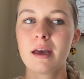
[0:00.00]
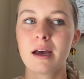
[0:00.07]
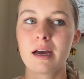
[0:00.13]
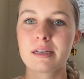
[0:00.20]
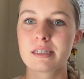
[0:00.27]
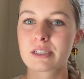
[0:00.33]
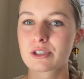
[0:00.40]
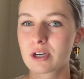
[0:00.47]

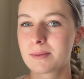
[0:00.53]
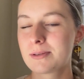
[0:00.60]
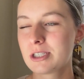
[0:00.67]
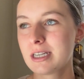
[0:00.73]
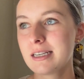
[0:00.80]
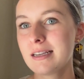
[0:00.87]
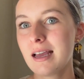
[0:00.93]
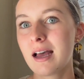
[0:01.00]

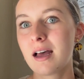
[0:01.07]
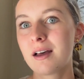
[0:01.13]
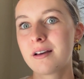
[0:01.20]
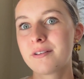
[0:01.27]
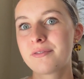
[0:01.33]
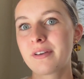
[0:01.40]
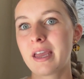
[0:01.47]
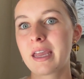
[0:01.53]
description
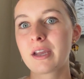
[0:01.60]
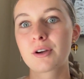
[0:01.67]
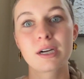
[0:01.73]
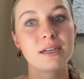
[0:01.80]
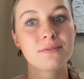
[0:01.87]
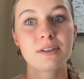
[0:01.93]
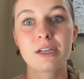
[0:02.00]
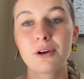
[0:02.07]
of a
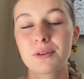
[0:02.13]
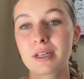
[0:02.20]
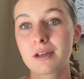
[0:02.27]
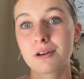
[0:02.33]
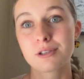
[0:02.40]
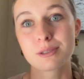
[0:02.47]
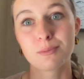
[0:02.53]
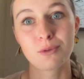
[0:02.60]
great video that
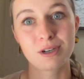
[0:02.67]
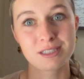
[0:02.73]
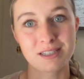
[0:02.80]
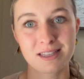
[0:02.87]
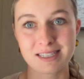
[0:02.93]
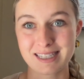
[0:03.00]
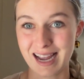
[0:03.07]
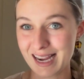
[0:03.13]
goes more into
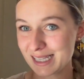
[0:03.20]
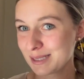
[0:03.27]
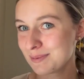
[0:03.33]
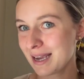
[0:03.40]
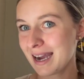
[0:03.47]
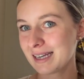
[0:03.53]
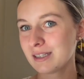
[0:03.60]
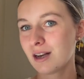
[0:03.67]
the science
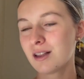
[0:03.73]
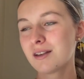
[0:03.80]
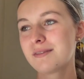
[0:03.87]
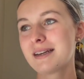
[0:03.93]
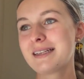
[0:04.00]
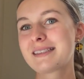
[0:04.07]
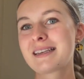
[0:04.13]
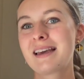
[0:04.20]
behind all of
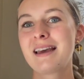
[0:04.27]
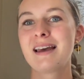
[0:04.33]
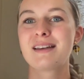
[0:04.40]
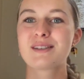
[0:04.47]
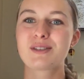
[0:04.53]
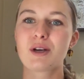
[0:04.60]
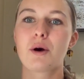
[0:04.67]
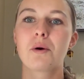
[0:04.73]
it.
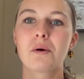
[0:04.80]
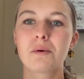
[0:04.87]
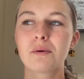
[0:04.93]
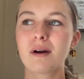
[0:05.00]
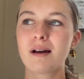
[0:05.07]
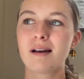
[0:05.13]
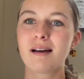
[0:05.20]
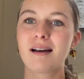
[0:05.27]

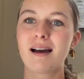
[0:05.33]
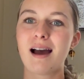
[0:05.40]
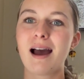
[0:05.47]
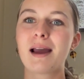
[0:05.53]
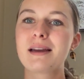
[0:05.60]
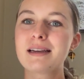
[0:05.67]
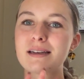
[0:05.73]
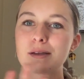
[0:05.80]
So
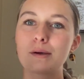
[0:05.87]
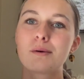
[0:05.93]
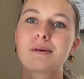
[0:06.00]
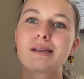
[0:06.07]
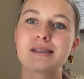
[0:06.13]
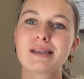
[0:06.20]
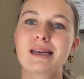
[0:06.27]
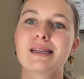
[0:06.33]
I didn't
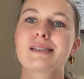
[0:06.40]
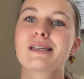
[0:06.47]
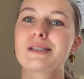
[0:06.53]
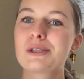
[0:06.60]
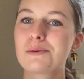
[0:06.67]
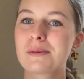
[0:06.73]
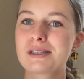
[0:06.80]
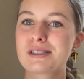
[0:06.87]
go into
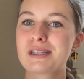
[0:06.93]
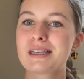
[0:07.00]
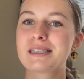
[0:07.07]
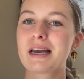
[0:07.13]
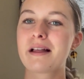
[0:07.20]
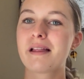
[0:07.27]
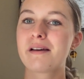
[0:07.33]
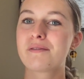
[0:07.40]
too much
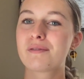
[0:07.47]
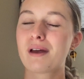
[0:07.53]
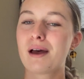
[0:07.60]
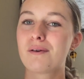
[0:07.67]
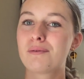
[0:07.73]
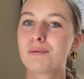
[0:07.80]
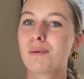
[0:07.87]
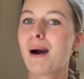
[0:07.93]
detail
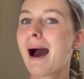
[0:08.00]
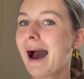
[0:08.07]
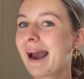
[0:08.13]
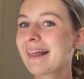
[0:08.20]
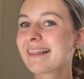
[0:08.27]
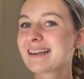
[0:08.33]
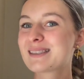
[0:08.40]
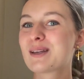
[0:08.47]
of
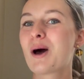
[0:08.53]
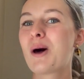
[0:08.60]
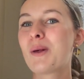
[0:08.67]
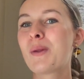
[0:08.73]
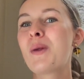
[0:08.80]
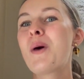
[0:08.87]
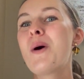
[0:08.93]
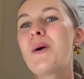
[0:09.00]
why this
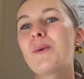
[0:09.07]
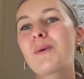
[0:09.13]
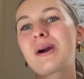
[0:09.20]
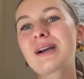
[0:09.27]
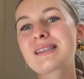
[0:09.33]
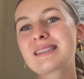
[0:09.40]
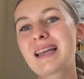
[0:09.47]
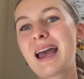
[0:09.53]
all
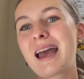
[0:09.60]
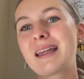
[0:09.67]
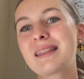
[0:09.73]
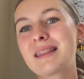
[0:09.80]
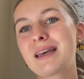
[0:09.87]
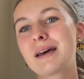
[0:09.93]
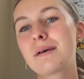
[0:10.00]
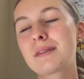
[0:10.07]
works
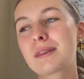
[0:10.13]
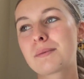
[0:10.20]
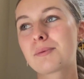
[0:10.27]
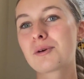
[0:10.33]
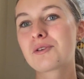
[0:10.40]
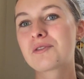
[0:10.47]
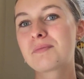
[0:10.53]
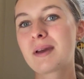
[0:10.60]
and the
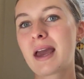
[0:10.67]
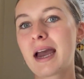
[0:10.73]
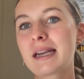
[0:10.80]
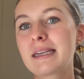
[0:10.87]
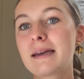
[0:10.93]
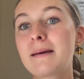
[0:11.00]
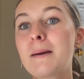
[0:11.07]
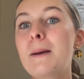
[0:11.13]
proof
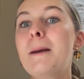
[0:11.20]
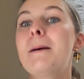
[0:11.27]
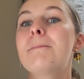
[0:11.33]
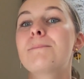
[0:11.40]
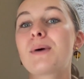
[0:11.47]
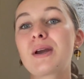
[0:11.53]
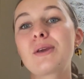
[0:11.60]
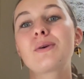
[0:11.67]
behind it,
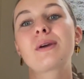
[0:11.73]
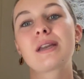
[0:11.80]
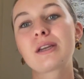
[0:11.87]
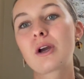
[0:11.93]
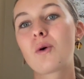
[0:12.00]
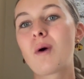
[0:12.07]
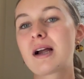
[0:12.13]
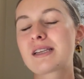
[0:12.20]
but you can
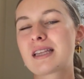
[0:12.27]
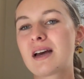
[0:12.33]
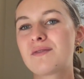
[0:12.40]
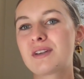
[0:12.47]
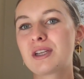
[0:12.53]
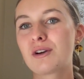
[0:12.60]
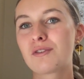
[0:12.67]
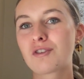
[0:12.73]
go watch that
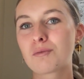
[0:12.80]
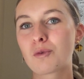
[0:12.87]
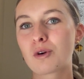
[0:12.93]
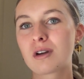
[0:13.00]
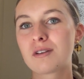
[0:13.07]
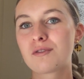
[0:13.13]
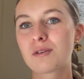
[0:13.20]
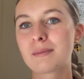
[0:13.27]
video for more
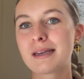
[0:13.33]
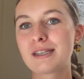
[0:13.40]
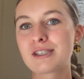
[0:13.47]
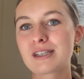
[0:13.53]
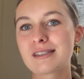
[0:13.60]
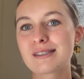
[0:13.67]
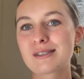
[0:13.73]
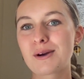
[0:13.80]

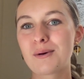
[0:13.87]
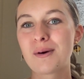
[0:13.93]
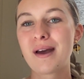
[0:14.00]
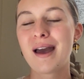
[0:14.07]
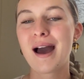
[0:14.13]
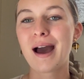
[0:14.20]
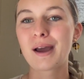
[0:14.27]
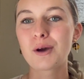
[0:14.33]
information. So
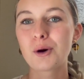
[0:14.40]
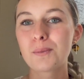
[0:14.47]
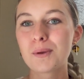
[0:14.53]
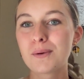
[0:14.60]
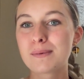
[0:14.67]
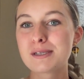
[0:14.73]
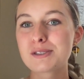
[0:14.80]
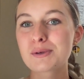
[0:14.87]
I hope
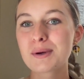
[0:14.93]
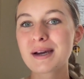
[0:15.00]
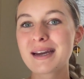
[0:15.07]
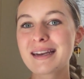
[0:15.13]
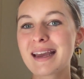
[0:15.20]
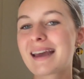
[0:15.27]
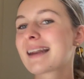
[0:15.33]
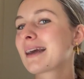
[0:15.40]
you enjoyed,
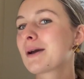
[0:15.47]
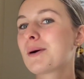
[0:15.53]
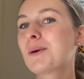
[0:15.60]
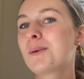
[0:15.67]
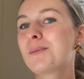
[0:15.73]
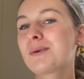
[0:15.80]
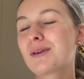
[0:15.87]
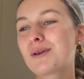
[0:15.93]
and I
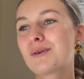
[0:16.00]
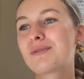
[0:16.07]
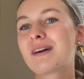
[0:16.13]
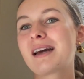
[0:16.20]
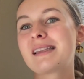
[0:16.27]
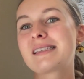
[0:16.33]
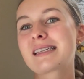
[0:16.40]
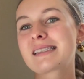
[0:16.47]
hope you
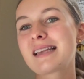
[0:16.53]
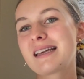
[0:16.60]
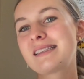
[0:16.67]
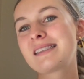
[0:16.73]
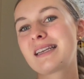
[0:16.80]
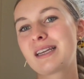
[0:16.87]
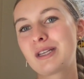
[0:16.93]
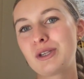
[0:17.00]
find
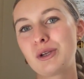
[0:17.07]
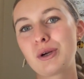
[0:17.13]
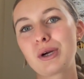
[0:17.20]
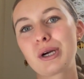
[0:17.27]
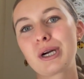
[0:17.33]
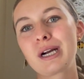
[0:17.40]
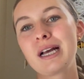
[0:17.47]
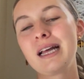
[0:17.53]
success in
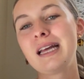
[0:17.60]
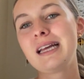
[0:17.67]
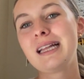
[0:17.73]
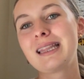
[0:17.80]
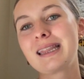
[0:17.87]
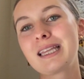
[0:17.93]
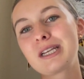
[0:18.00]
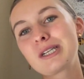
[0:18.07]
your
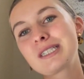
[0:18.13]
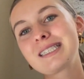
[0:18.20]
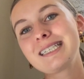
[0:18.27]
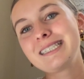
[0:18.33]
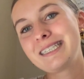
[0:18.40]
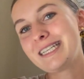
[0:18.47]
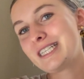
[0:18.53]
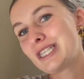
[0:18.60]
literacy
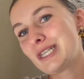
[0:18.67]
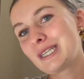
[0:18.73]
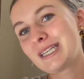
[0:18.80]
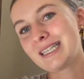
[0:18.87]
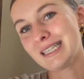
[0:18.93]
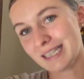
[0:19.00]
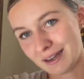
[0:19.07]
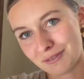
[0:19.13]
teaching
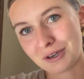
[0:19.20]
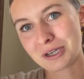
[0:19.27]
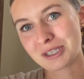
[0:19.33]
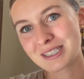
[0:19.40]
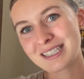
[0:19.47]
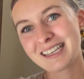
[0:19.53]
endeavors.